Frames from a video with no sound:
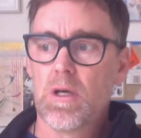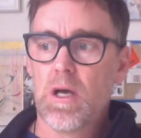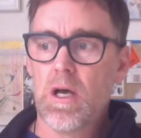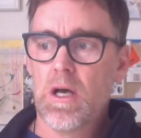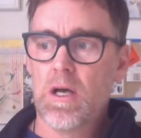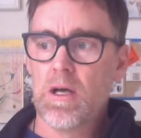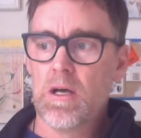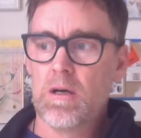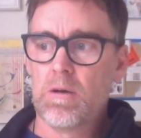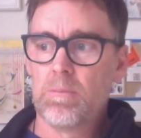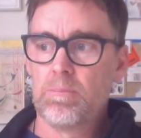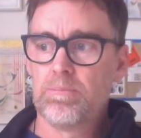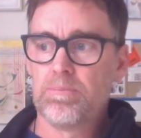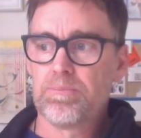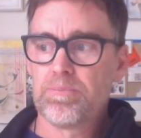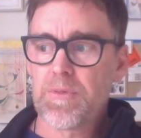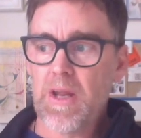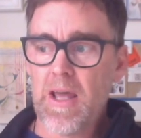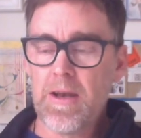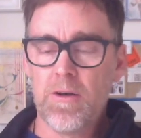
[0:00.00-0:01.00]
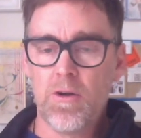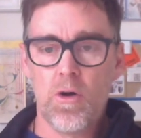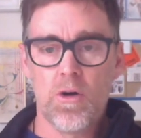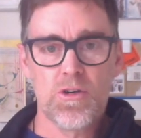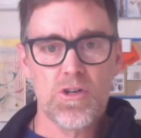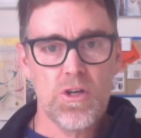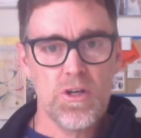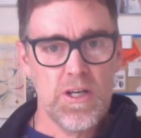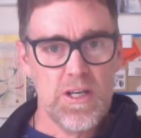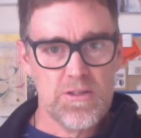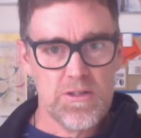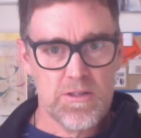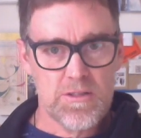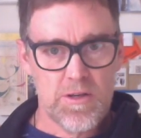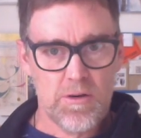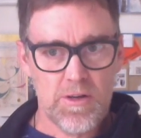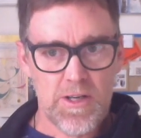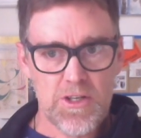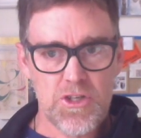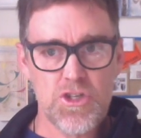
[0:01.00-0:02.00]
and not
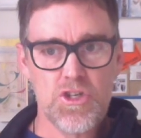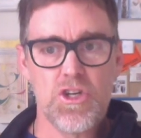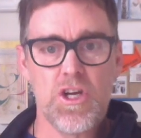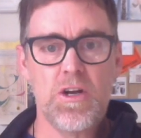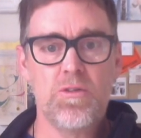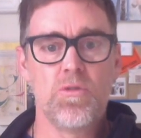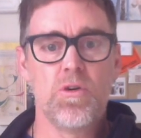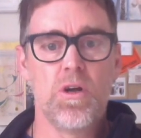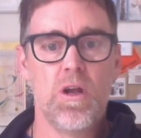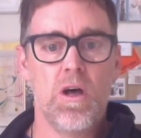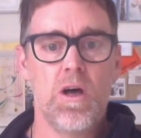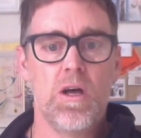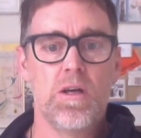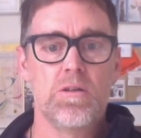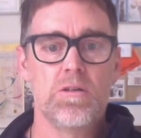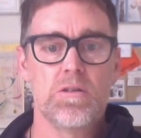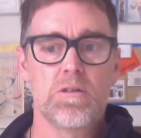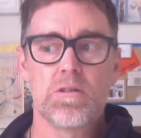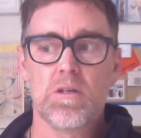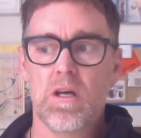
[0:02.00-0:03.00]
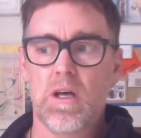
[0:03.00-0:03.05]
necessarily generalized